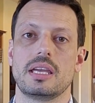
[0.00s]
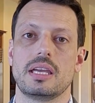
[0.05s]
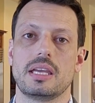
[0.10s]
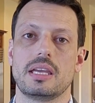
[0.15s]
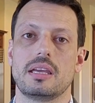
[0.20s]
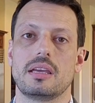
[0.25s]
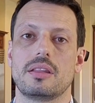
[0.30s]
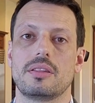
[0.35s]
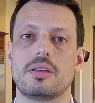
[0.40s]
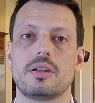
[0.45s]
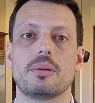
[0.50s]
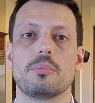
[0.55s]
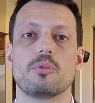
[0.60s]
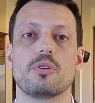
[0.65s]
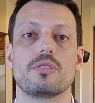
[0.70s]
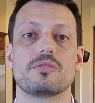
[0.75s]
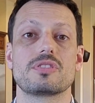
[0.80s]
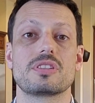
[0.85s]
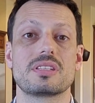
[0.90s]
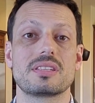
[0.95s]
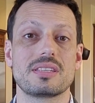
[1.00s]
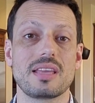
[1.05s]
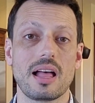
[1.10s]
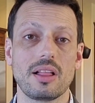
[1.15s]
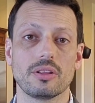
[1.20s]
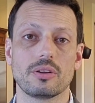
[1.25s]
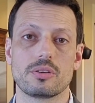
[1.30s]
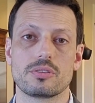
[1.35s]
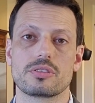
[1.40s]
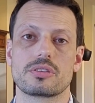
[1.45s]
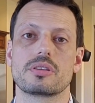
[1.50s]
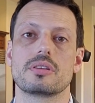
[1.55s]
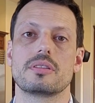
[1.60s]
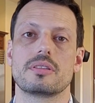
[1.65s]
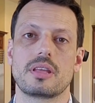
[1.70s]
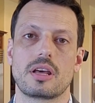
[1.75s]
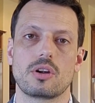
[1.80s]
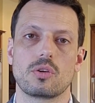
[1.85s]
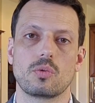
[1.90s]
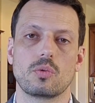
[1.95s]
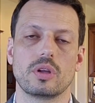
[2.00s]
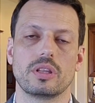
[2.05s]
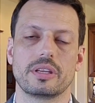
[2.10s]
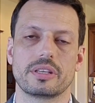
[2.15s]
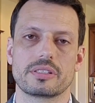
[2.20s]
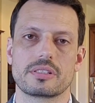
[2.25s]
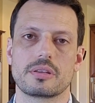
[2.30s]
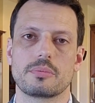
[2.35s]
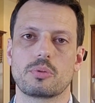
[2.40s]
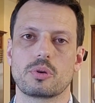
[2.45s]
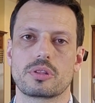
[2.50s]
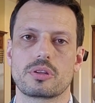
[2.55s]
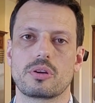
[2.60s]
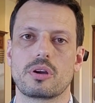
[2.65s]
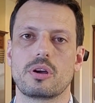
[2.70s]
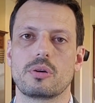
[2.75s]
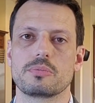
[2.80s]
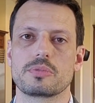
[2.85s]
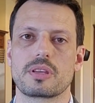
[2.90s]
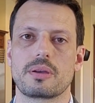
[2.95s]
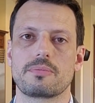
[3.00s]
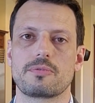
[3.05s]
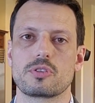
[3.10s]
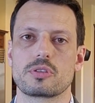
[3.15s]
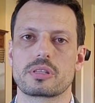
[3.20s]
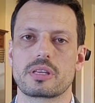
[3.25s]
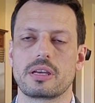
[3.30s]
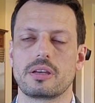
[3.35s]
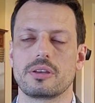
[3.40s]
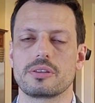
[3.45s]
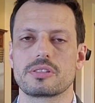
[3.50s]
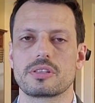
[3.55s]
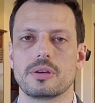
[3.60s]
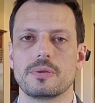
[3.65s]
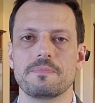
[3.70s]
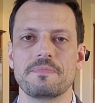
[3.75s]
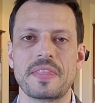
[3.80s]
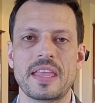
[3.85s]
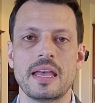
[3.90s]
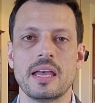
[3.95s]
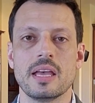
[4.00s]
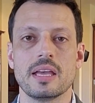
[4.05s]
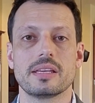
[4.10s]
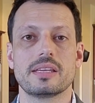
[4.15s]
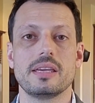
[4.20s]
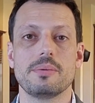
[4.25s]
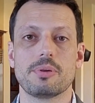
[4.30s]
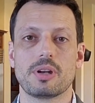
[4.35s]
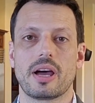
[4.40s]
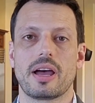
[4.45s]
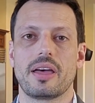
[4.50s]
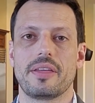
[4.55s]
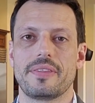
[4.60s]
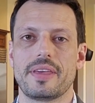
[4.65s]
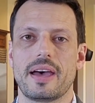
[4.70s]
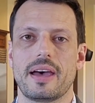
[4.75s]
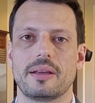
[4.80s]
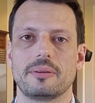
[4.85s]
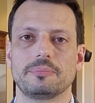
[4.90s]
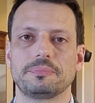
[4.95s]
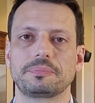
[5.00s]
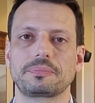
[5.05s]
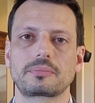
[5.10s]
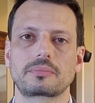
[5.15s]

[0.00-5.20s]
in the number of sellers that are willing to put their homes up for sale. So keep an eye on that.